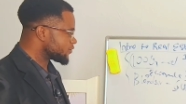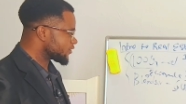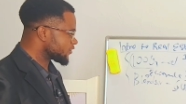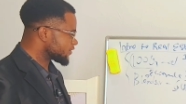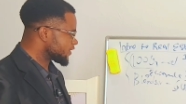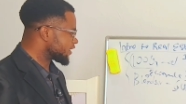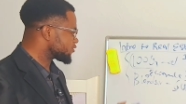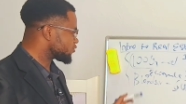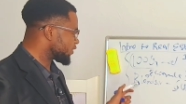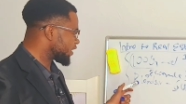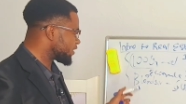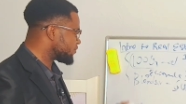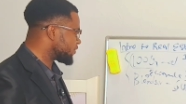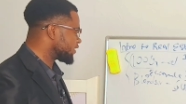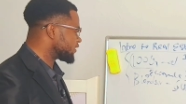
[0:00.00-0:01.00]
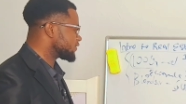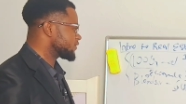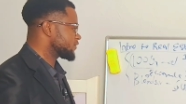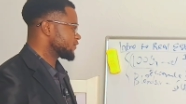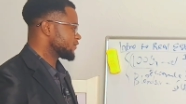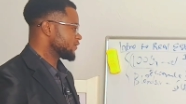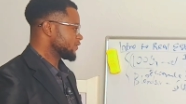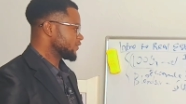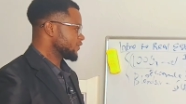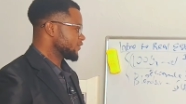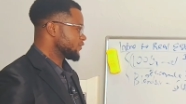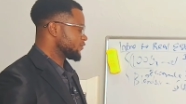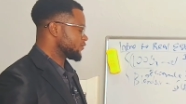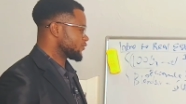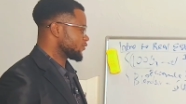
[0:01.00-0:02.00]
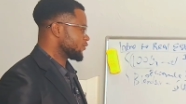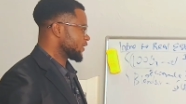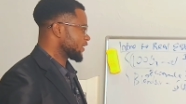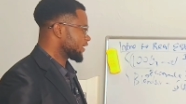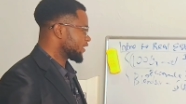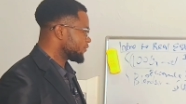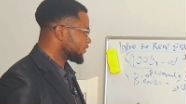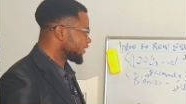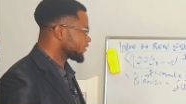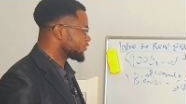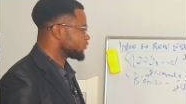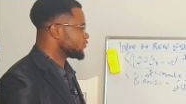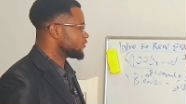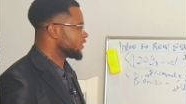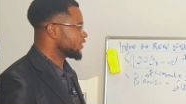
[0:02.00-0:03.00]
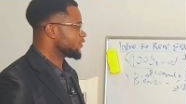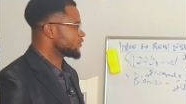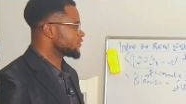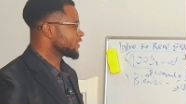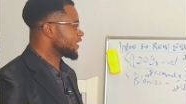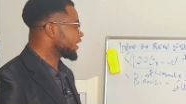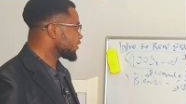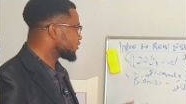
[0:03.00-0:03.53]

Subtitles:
because that's where I base. So I came back to Lagos and